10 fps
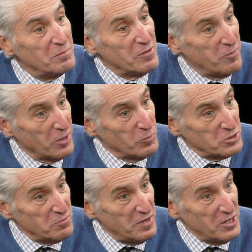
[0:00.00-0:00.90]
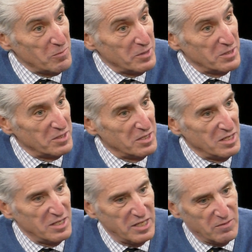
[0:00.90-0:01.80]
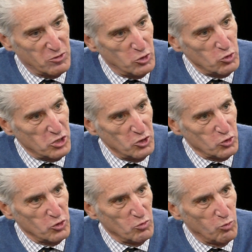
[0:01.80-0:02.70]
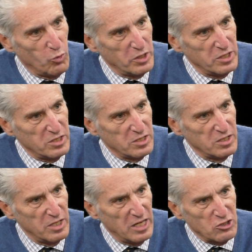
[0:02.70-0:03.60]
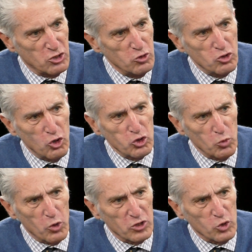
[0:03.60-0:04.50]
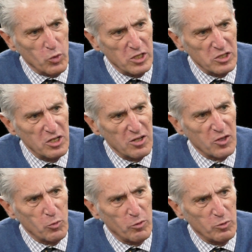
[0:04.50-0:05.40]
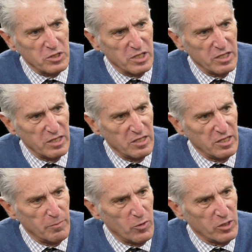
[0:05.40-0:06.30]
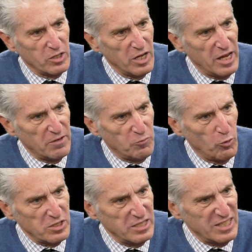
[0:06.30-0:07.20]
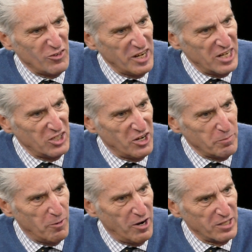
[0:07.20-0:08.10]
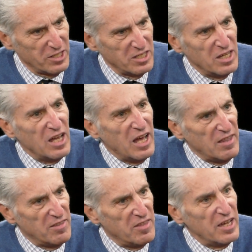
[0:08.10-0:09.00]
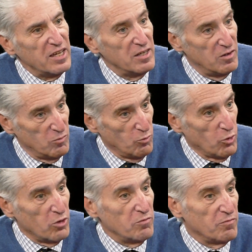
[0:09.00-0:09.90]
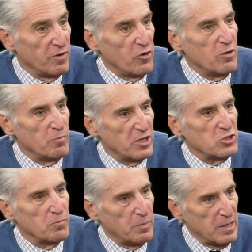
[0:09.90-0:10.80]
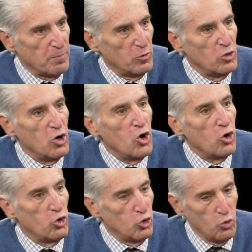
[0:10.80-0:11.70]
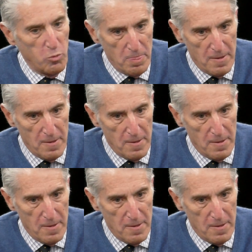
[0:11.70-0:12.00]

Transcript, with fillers: My father was a fireman. They have two children. One is has two social work degrees. The other one was in the American Air Force. He's now an airline pilot. And they were very much people who